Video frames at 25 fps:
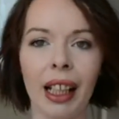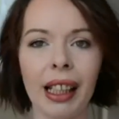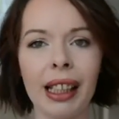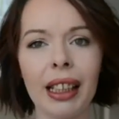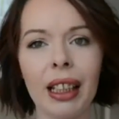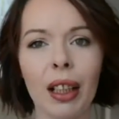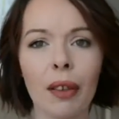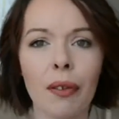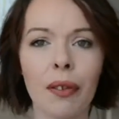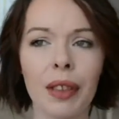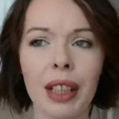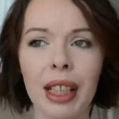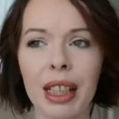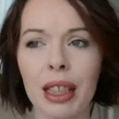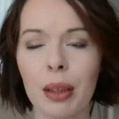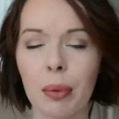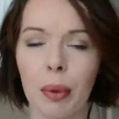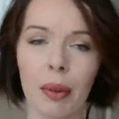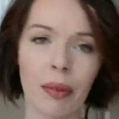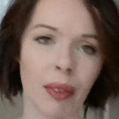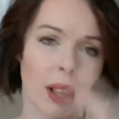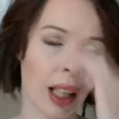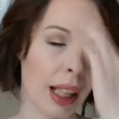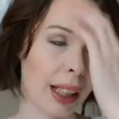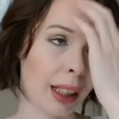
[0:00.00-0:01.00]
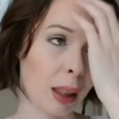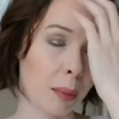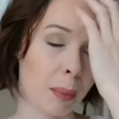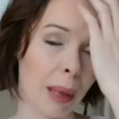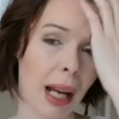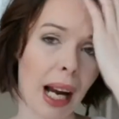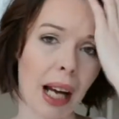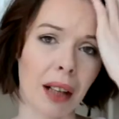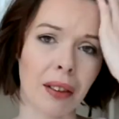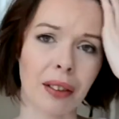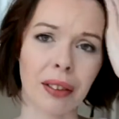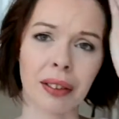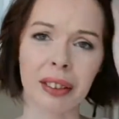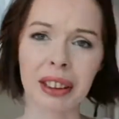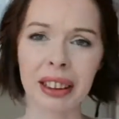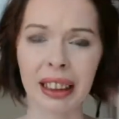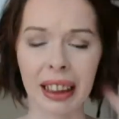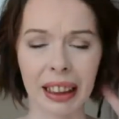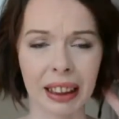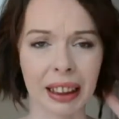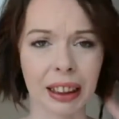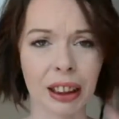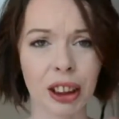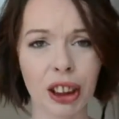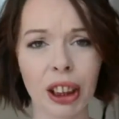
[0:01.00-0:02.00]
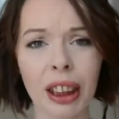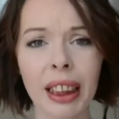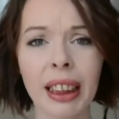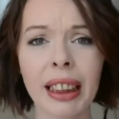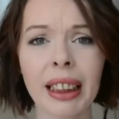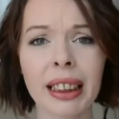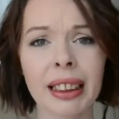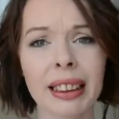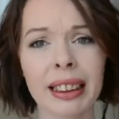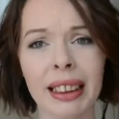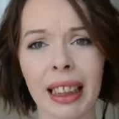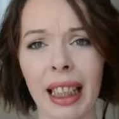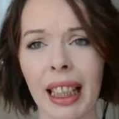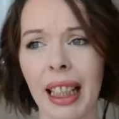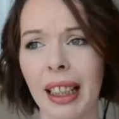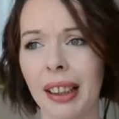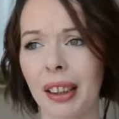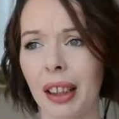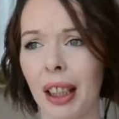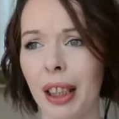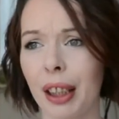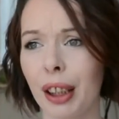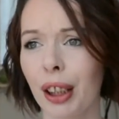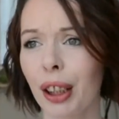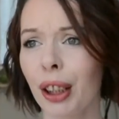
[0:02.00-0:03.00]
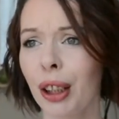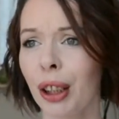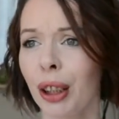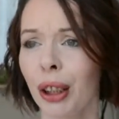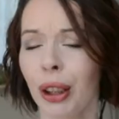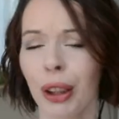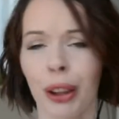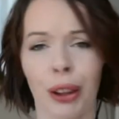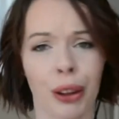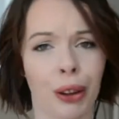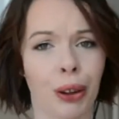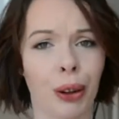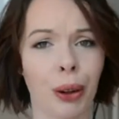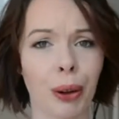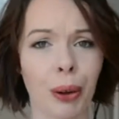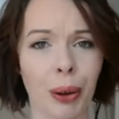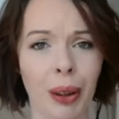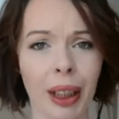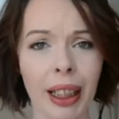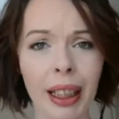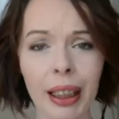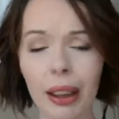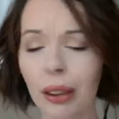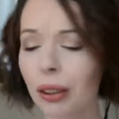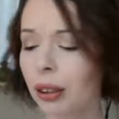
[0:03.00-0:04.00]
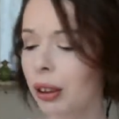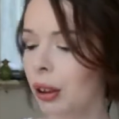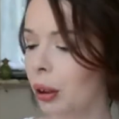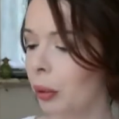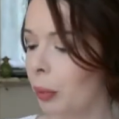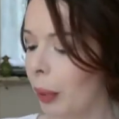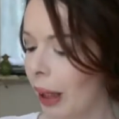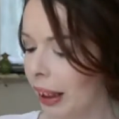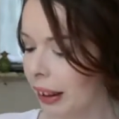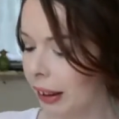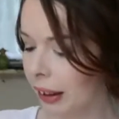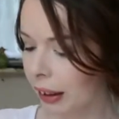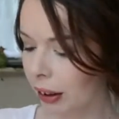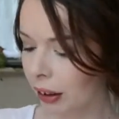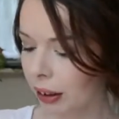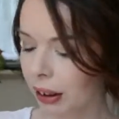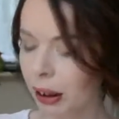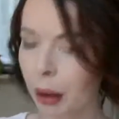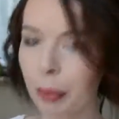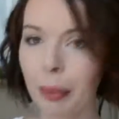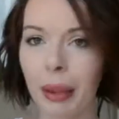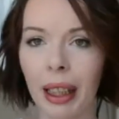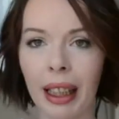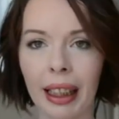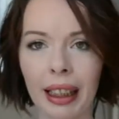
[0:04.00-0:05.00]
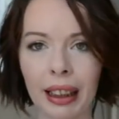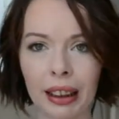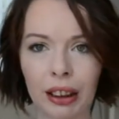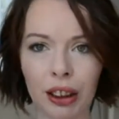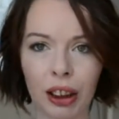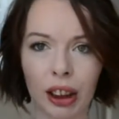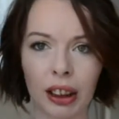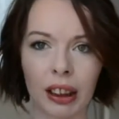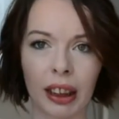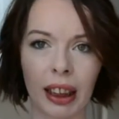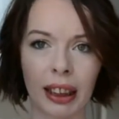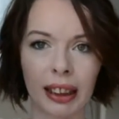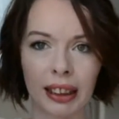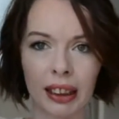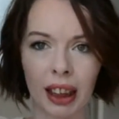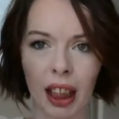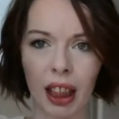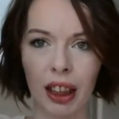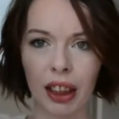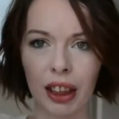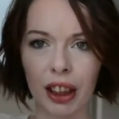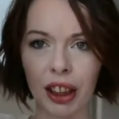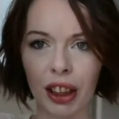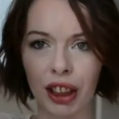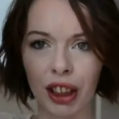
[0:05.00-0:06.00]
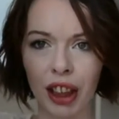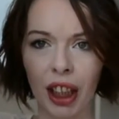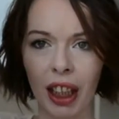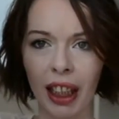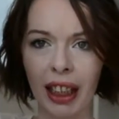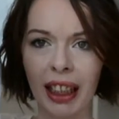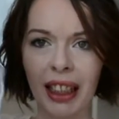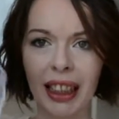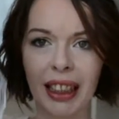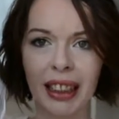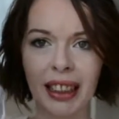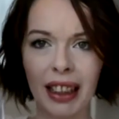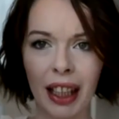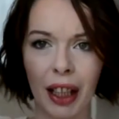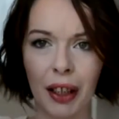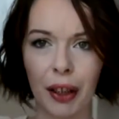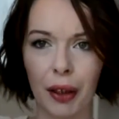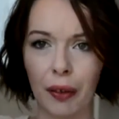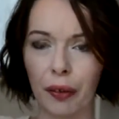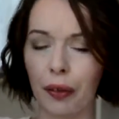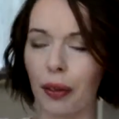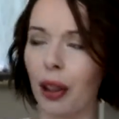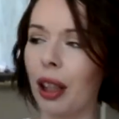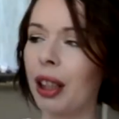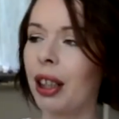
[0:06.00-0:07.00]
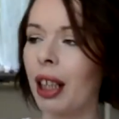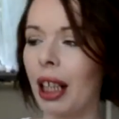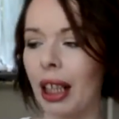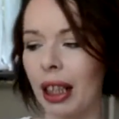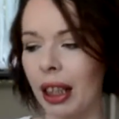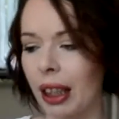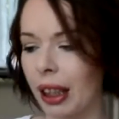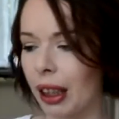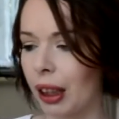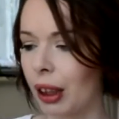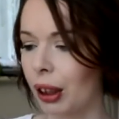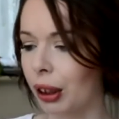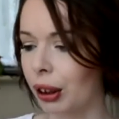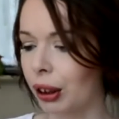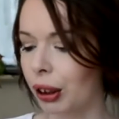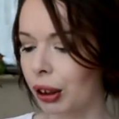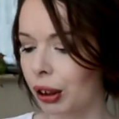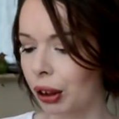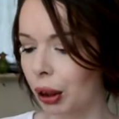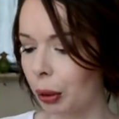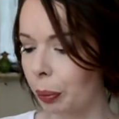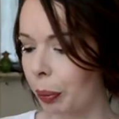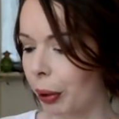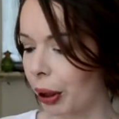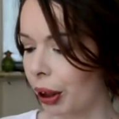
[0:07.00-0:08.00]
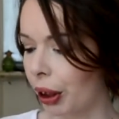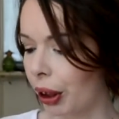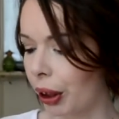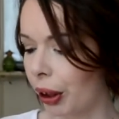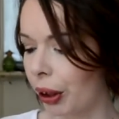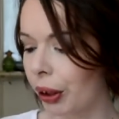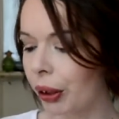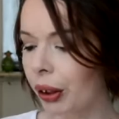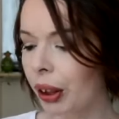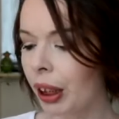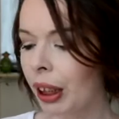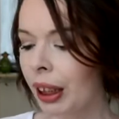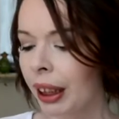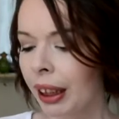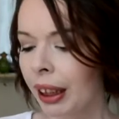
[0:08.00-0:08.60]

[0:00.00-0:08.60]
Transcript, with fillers: I love these with like a pair of skinny jeans and like nude heels or wedges or something, and just like tuck the shirt in at the front. I think it looks super cute.